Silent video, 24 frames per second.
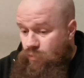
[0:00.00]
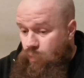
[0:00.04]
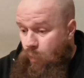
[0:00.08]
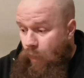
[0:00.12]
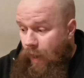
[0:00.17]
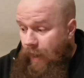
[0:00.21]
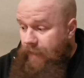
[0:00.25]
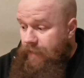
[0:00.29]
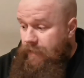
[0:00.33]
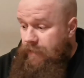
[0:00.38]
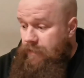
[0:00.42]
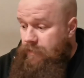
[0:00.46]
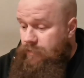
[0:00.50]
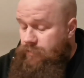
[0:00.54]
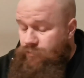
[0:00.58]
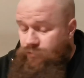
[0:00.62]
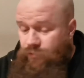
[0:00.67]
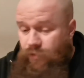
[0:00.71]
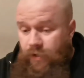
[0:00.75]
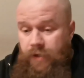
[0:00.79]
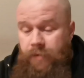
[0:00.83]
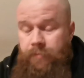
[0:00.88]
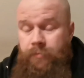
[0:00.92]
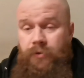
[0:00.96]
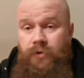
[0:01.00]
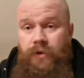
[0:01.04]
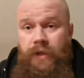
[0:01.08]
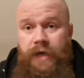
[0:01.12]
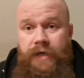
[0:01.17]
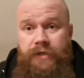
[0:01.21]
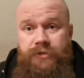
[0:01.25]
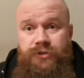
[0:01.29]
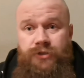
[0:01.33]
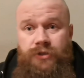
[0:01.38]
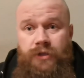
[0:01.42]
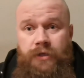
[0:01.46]
quite incredible,
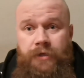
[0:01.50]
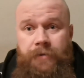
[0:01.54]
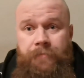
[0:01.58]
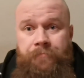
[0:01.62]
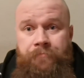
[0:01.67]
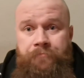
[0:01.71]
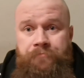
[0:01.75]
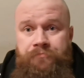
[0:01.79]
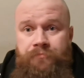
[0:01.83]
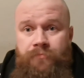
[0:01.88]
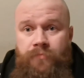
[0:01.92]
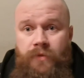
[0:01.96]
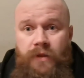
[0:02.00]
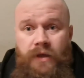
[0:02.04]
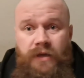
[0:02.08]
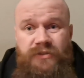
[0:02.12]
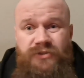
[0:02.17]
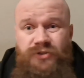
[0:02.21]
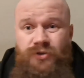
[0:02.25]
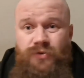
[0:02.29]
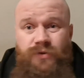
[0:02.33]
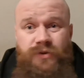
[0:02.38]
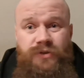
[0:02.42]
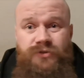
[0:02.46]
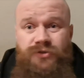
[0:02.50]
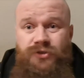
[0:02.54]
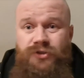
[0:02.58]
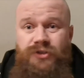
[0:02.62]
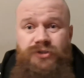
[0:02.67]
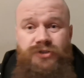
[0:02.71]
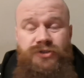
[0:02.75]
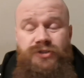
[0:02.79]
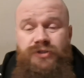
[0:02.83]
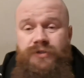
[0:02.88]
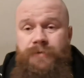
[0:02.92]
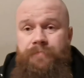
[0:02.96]
actually. So there's
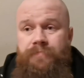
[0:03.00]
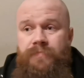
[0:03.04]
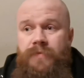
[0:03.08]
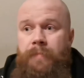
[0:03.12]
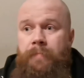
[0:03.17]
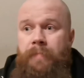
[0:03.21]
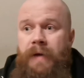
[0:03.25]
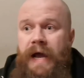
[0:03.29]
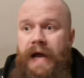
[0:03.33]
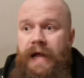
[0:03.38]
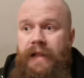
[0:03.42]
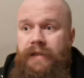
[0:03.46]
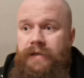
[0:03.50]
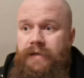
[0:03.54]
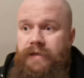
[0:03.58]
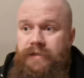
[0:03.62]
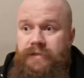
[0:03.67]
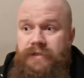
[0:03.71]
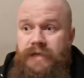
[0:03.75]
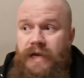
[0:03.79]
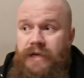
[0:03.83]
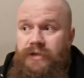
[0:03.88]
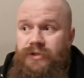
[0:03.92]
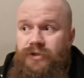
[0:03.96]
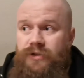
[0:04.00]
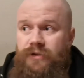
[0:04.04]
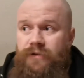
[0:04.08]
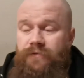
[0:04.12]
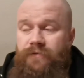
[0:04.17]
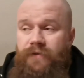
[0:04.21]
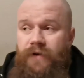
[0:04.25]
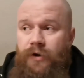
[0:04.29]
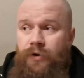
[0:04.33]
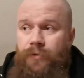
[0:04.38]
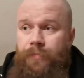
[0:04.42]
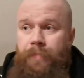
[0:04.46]
just, the palate is actually
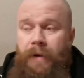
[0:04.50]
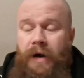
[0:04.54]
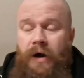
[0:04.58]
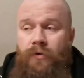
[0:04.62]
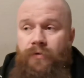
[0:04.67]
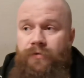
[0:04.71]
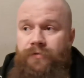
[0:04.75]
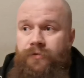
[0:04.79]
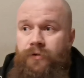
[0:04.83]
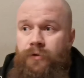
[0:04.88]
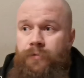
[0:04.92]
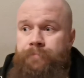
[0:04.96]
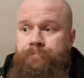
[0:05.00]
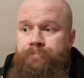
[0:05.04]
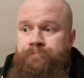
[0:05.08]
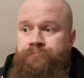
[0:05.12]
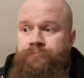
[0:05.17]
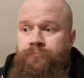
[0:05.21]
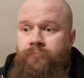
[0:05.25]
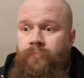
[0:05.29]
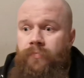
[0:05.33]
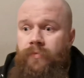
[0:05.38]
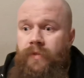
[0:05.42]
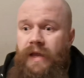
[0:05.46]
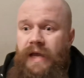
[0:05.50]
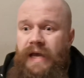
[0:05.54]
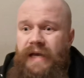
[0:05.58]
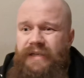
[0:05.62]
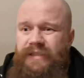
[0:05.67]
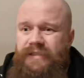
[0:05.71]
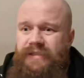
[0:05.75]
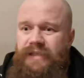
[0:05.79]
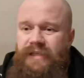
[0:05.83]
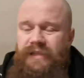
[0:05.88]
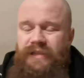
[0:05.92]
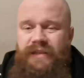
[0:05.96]
very powerful,
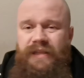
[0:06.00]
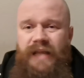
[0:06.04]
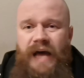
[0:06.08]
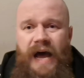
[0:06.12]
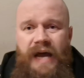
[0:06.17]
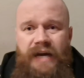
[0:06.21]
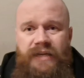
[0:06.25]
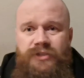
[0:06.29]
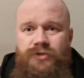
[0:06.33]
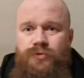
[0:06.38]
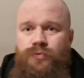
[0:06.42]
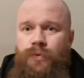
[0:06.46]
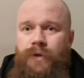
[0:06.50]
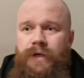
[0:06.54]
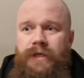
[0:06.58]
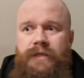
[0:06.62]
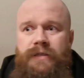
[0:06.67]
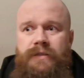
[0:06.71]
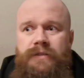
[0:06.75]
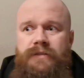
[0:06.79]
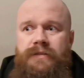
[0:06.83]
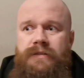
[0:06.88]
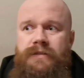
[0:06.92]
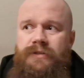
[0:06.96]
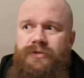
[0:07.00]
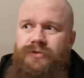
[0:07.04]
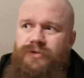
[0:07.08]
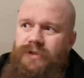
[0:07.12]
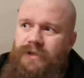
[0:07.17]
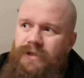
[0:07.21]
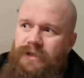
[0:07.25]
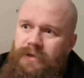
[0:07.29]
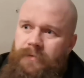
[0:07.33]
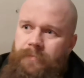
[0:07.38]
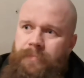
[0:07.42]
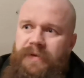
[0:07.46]
and it's a lot of sweetness. There's
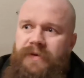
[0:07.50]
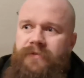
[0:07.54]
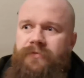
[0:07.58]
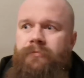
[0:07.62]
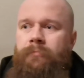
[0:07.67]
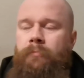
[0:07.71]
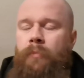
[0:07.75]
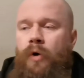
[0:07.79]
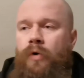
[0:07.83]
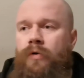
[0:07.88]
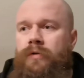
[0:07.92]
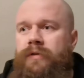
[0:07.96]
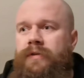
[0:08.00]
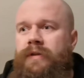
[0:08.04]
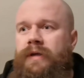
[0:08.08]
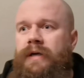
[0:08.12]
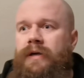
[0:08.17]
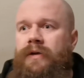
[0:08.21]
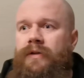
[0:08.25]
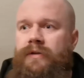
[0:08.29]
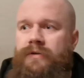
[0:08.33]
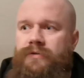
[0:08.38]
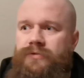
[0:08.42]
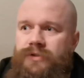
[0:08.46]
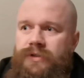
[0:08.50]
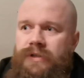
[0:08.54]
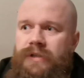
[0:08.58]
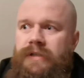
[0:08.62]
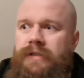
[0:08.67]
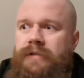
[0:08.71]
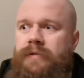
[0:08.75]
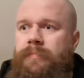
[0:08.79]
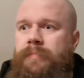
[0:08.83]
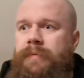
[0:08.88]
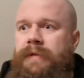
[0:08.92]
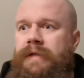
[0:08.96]
a little bit of malt there. There's a
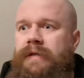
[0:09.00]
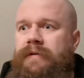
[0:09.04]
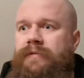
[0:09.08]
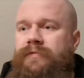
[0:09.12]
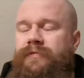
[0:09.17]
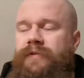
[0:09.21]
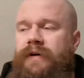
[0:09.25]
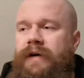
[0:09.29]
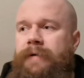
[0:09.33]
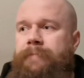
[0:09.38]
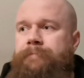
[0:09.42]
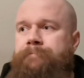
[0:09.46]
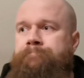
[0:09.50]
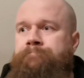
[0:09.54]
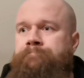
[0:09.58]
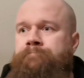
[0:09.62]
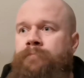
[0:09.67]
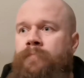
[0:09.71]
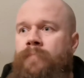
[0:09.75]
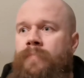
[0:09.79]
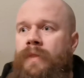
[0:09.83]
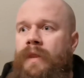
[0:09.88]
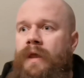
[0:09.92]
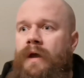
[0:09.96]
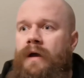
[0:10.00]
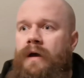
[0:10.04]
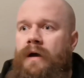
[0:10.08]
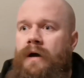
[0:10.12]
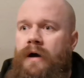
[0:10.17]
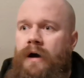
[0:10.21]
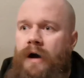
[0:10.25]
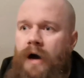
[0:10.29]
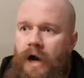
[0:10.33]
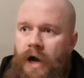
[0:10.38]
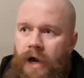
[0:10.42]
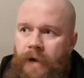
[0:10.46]
little bit of
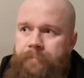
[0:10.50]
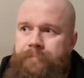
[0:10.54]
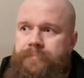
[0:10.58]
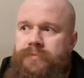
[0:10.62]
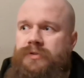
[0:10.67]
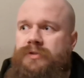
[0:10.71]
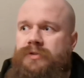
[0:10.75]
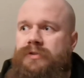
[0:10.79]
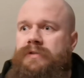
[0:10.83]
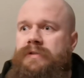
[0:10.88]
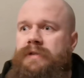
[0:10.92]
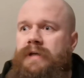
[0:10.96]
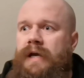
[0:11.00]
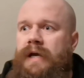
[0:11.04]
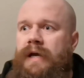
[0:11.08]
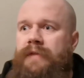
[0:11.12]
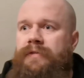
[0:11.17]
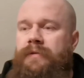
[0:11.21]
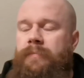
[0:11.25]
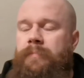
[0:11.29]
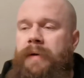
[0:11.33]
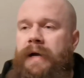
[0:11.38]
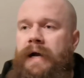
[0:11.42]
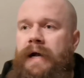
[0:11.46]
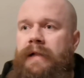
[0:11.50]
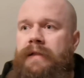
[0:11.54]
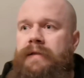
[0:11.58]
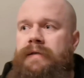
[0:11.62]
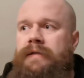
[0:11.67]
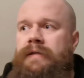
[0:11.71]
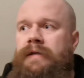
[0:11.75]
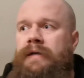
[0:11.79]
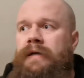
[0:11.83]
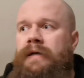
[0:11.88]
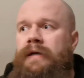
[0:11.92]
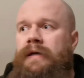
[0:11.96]
hops at the
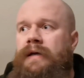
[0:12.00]
palate,